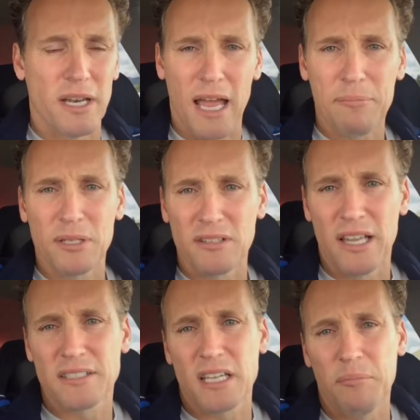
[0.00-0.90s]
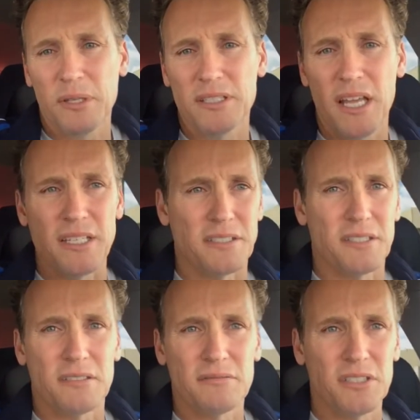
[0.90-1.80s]
what happened the last couple of
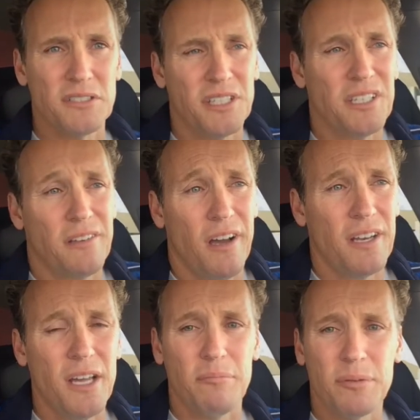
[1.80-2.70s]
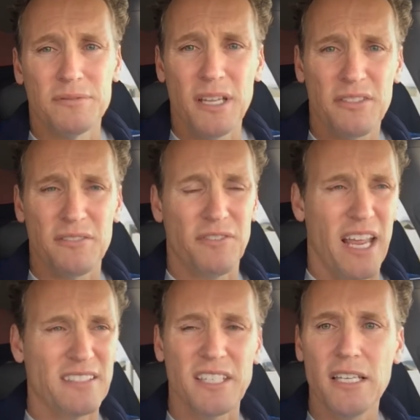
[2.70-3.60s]
days just to get caught up. Nothing
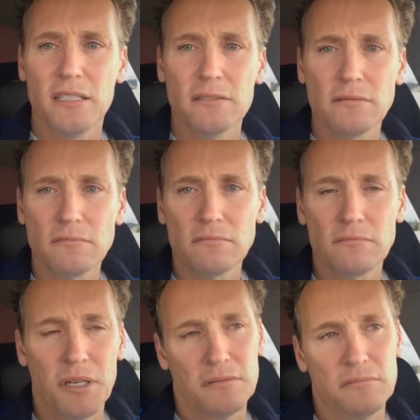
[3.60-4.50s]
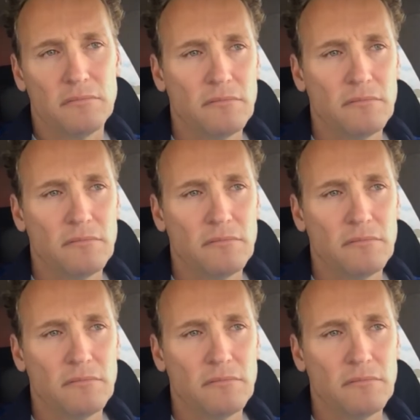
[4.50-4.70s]
fancy, but.